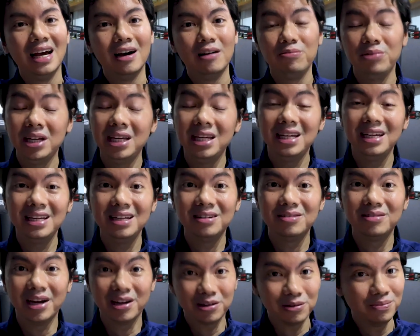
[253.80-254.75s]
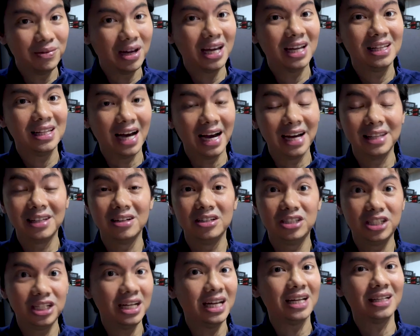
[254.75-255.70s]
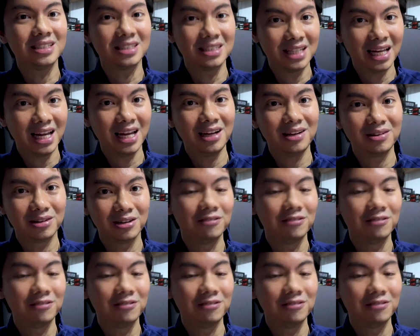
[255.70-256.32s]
We recommend either GSTech